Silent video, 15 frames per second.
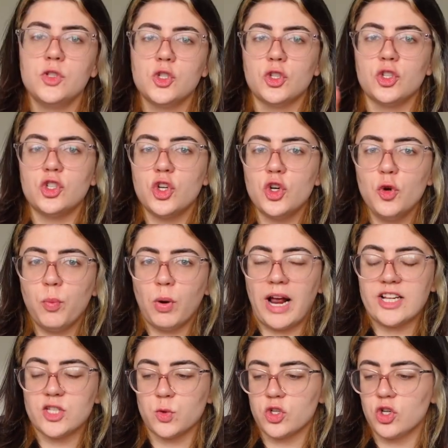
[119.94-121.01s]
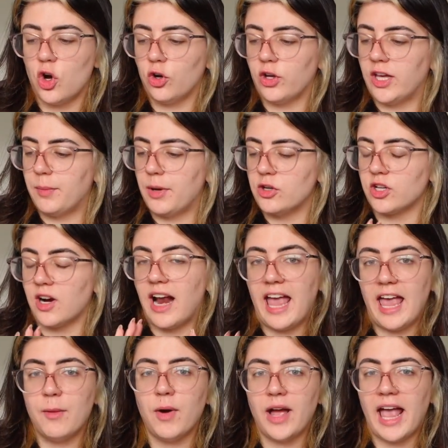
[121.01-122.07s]
So the two brands we're talking about are
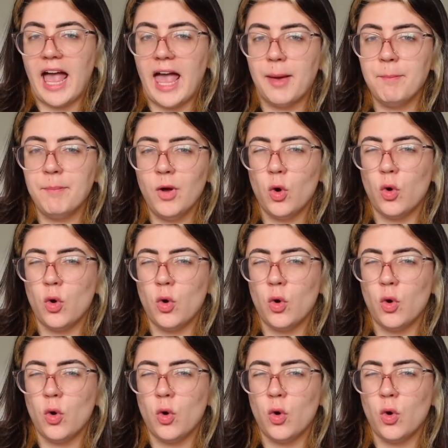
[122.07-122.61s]
AYM,